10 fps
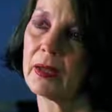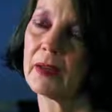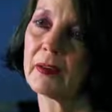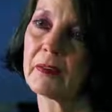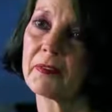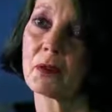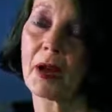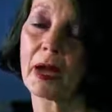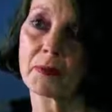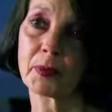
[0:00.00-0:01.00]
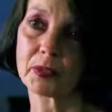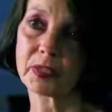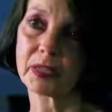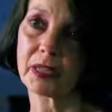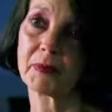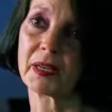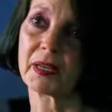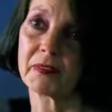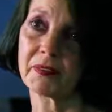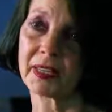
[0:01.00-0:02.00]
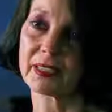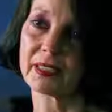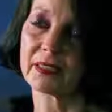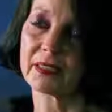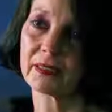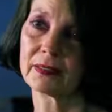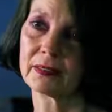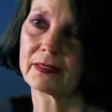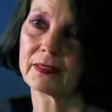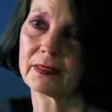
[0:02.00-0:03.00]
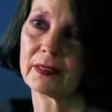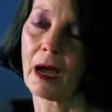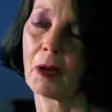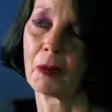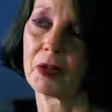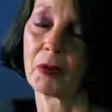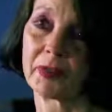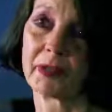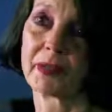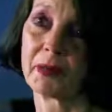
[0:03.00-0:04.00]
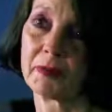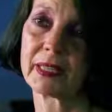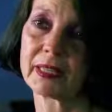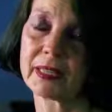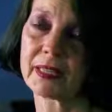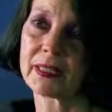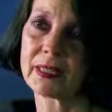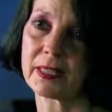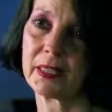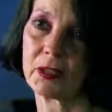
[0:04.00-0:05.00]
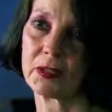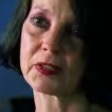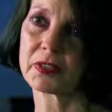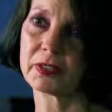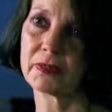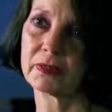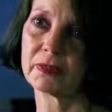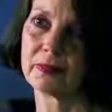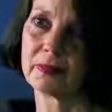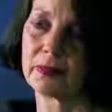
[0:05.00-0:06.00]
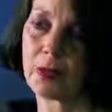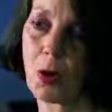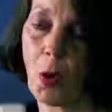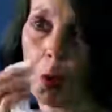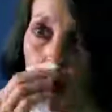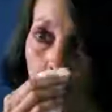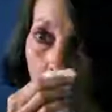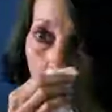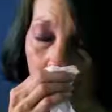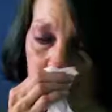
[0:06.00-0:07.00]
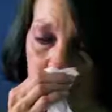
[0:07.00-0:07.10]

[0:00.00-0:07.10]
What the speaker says: if the right person had been convicted, I would have wanted them to get 60 years or more.